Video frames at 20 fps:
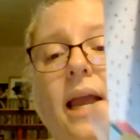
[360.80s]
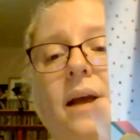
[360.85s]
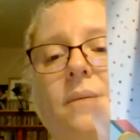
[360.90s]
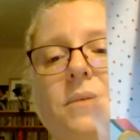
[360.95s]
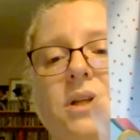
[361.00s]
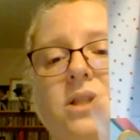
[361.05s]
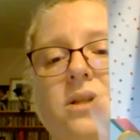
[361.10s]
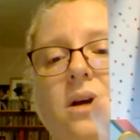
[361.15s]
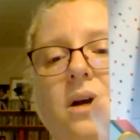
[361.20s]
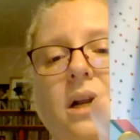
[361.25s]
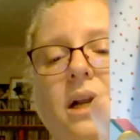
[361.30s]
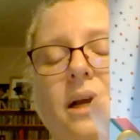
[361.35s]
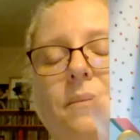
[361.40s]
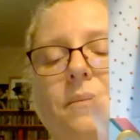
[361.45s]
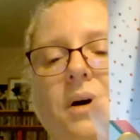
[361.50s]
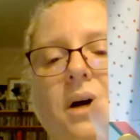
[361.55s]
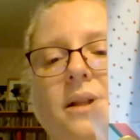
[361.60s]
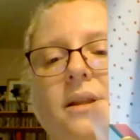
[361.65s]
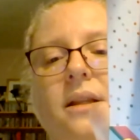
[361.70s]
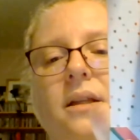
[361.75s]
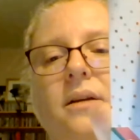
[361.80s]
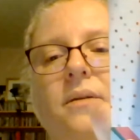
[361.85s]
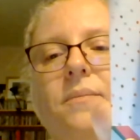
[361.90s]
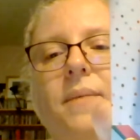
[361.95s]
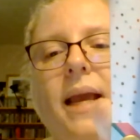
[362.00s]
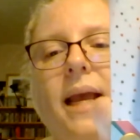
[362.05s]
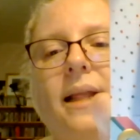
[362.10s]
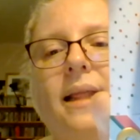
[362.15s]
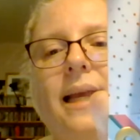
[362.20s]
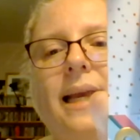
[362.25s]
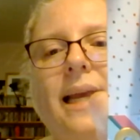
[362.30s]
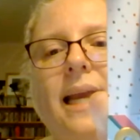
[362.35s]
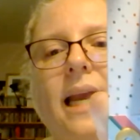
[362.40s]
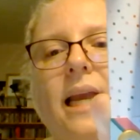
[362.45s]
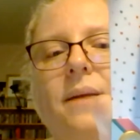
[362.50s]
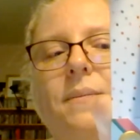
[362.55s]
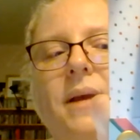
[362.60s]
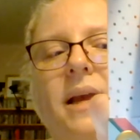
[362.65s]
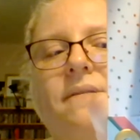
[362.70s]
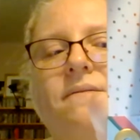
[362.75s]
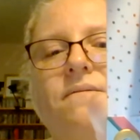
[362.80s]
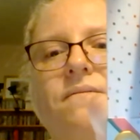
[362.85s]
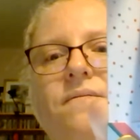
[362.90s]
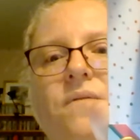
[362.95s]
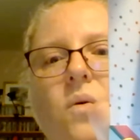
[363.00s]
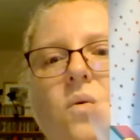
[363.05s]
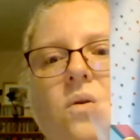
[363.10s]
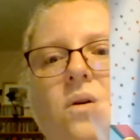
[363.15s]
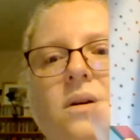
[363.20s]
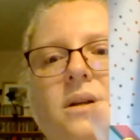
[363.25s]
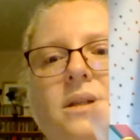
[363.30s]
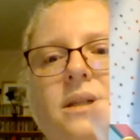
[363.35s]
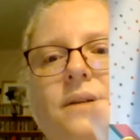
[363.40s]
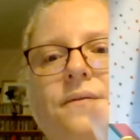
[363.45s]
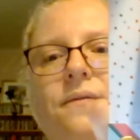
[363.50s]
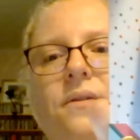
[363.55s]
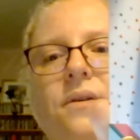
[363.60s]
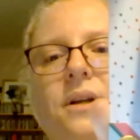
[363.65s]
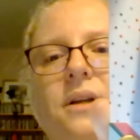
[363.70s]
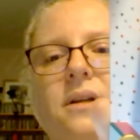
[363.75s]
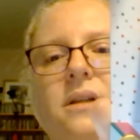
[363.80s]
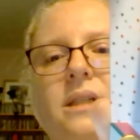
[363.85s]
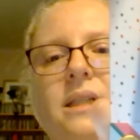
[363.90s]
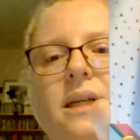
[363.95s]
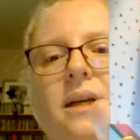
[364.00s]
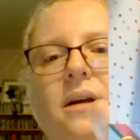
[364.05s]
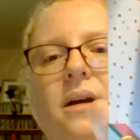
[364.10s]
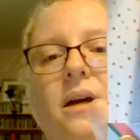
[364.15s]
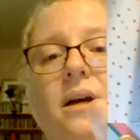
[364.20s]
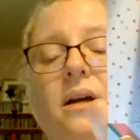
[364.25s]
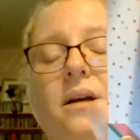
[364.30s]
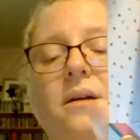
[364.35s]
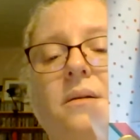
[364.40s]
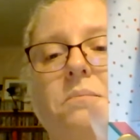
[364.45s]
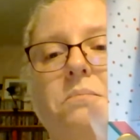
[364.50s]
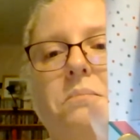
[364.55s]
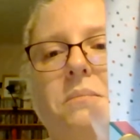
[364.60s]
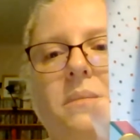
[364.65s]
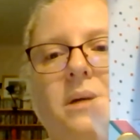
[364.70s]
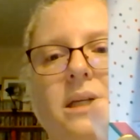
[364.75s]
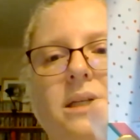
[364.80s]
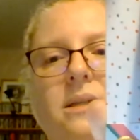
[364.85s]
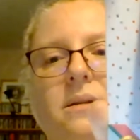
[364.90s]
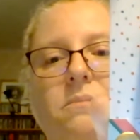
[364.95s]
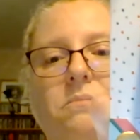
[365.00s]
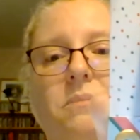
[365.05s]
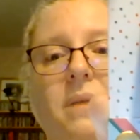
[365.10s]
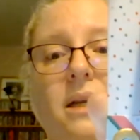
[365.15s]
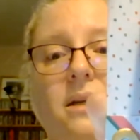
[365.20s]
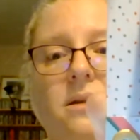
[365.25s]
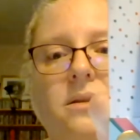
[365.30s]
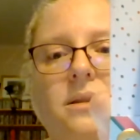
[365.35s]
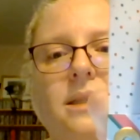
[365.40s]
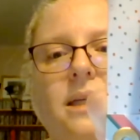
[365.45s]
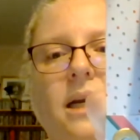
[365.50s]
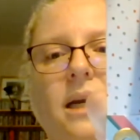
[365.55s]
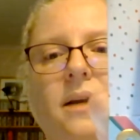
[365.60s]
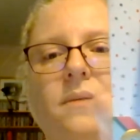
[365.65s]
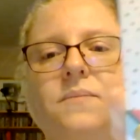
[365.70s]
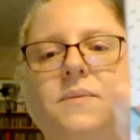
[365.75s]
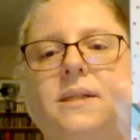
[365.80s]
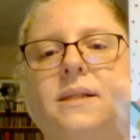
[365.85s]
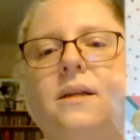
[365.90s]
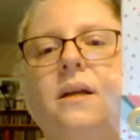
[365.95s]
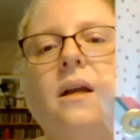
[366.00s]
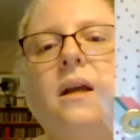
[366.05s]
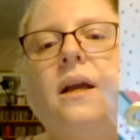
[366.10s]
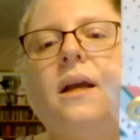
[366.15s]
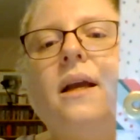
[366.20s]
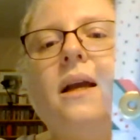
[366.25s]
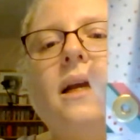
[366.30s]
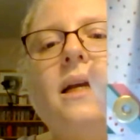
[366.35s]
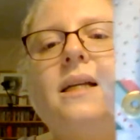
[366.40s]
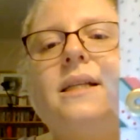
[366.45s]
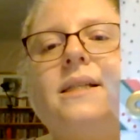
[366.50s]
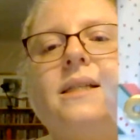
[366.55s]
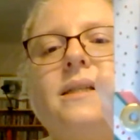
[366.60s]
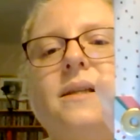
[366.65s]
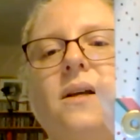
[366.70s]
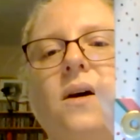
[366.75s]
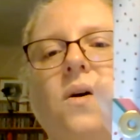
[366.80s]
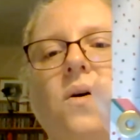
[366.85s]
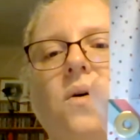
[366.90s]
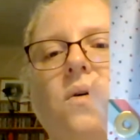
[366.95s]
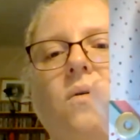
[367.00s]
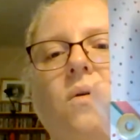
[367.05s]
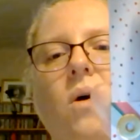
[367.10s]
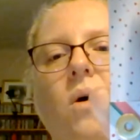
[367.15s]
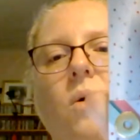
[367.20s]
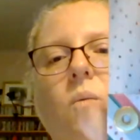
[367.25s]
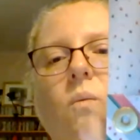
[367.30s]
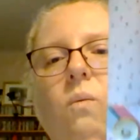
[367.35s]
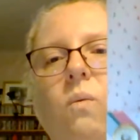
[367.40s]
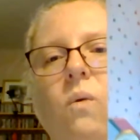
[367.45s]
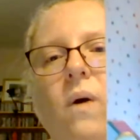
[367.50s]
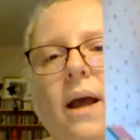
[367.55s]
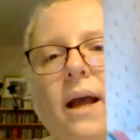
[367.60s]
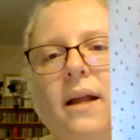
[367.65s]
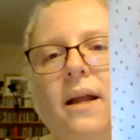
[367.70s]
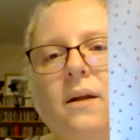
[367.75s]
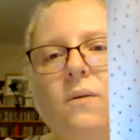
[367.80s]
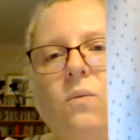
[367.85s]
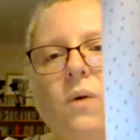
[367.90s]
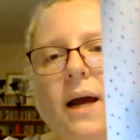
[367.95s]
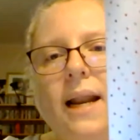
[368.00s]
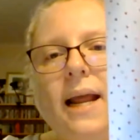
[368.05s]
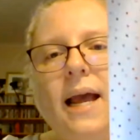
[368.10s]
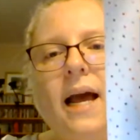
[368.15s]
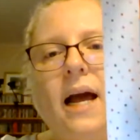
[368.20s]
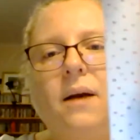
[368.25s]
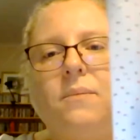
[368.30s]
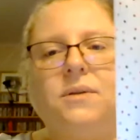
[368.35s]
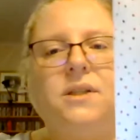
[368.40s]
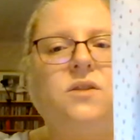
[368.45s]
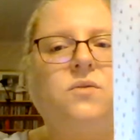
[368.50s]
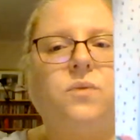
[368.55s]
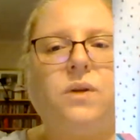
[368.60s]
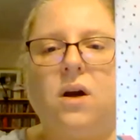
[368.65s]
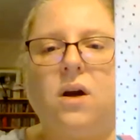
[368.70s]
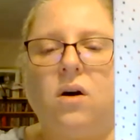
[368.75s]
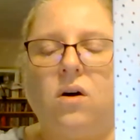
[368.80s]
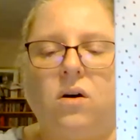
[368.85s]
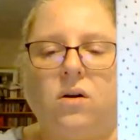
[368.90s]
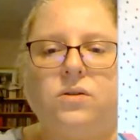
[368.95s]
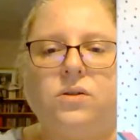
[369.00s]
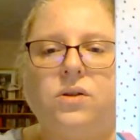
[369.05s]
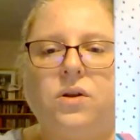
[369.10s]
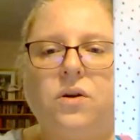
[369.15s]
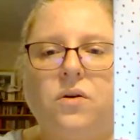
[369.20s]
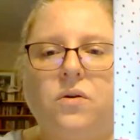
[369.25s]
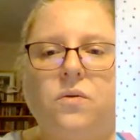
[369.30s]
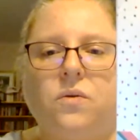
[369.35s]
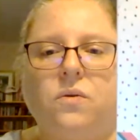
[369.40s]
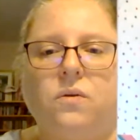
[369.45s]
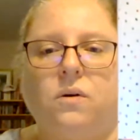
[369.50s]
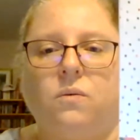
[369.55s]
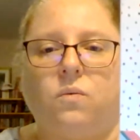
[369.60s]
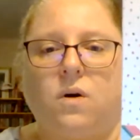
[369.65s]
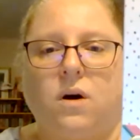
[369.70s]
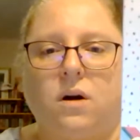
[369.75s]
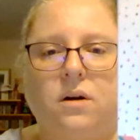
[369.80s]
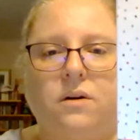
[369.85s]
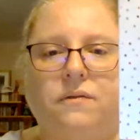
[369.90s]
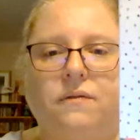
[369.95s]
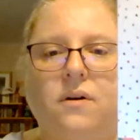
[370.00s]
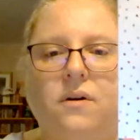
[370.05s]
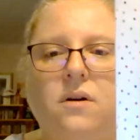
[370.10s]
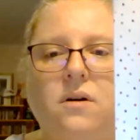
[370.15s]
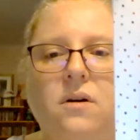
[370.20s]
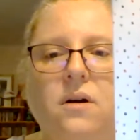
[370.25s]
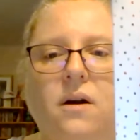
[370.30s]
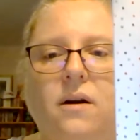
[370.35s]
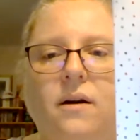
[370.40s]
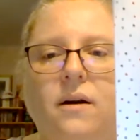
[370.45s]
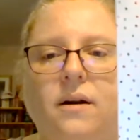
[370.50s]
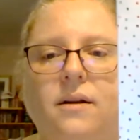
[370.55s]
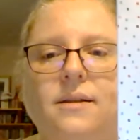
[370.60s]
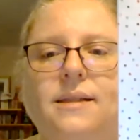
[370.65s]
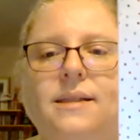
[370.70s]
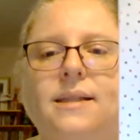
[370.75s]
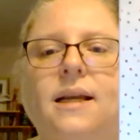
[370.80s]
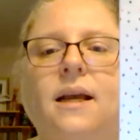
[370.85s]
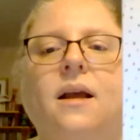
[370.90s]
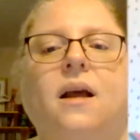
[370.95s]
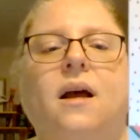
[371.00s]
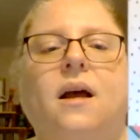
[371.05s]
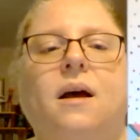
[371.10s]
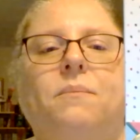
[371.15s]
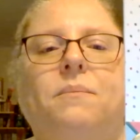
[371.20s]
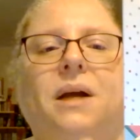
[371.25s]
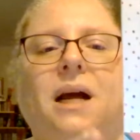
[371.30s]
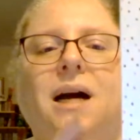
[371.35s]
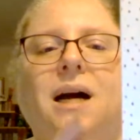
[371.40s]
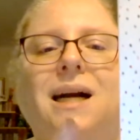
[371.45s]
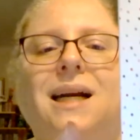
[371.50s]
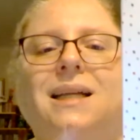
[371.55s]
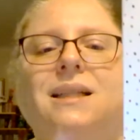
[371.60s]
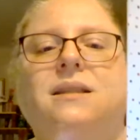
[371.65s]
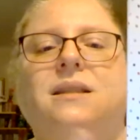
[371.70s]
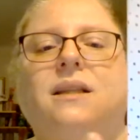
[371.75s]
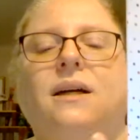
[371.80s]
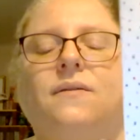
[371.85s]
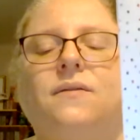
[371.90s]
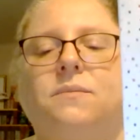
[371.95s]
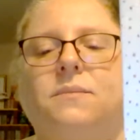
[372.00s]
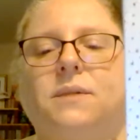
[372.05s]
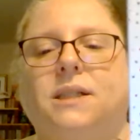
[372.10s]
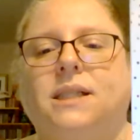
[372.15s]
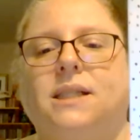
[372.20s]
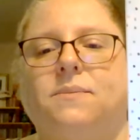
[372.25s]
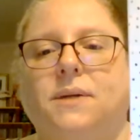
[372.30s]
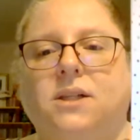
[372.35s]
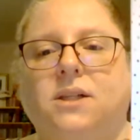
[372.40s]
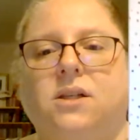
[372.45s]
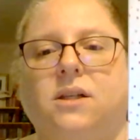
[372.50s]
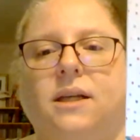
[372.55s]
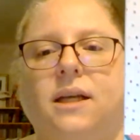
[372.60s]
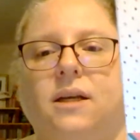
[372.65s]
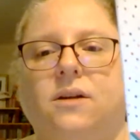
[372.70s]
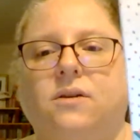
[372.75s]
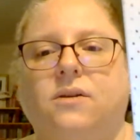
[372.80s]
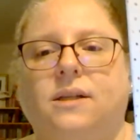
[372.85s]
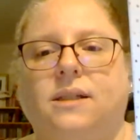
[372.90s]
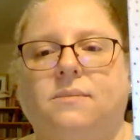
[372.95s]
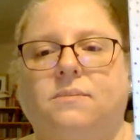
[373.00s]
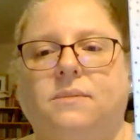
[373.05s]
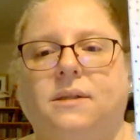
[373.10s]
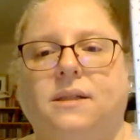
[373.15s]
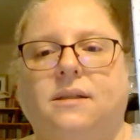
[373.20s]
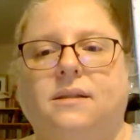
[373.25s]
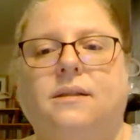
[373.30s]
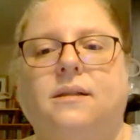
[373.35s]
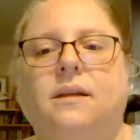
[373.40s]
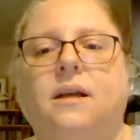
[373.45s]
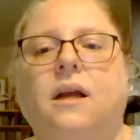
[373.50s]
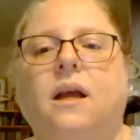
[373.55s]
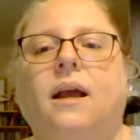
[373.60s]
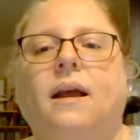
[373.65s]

Amazon. I bought them, and they came in 4 different metal types. So what happens, we all know waterfall cards, but I love them especially at Christmas.